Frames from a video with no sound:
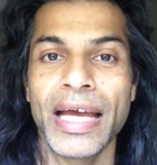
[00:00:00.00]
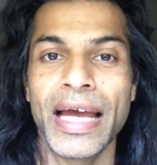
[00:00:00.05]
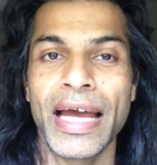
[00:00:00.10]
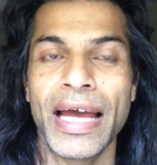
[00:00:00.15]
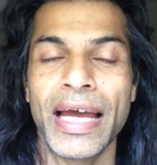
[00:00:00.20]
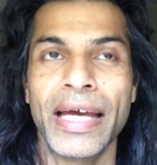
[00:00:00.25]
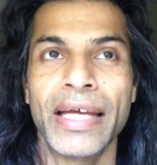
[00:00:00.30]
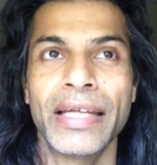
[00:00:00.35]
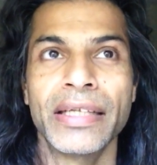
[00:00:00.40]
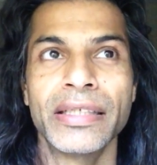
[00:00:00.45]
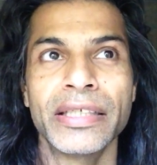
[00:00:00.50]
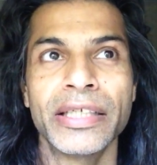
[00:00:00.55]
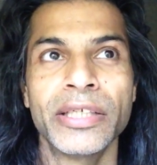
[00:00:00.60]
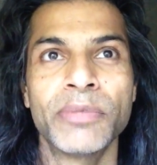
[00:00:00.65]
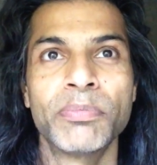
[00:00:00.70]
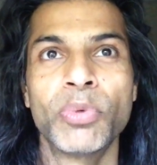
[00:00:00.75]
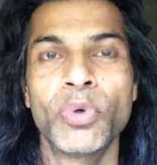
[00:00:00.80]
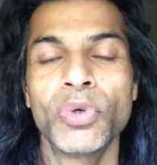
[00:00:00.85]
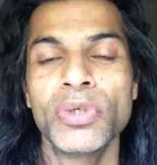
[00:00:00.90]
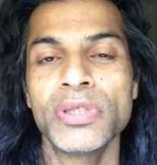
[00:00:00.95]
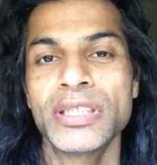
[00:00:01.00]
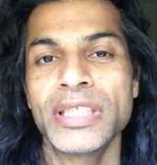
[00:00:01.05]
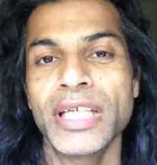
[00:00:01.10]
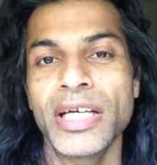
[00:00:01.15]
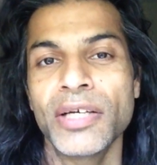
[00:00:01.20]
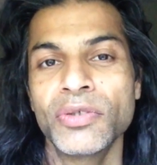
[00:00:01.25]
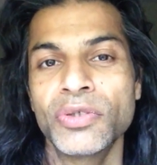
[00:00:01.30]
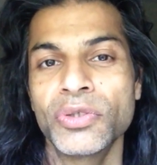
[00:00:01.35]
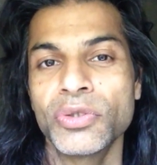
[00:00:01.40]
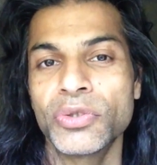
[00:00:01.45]
And it boils
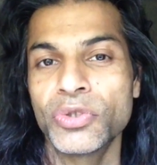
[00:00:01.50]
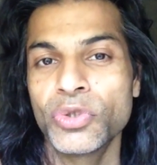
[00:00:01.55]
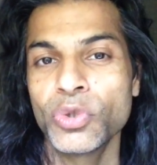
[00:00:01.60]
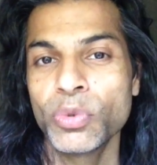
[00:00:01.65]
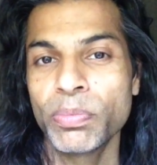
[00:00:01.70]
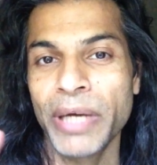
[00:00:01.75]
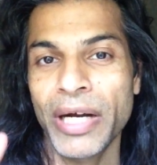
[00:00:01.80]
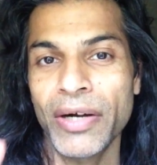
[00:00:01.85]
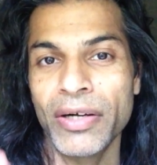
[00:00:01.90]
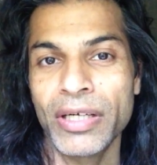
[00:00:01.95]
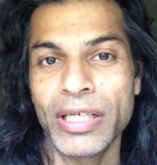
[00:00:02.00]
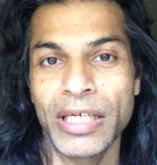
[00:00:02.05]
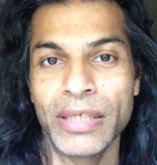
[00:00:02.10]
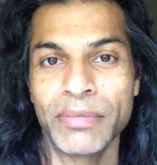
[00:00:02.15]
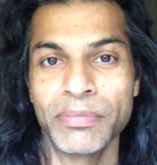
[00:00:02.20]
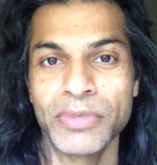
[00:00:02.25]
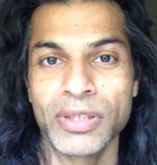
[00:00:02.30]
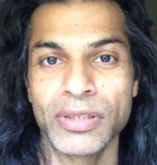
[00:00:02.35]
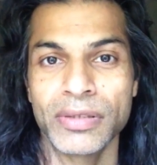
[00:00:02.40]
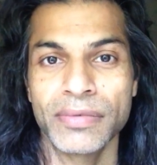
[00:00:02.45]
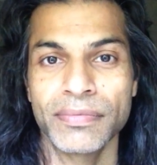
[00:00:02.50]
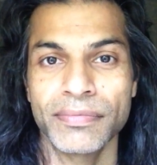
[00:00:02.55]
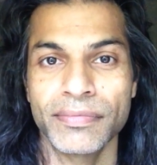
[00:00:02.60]
down to two paradigms,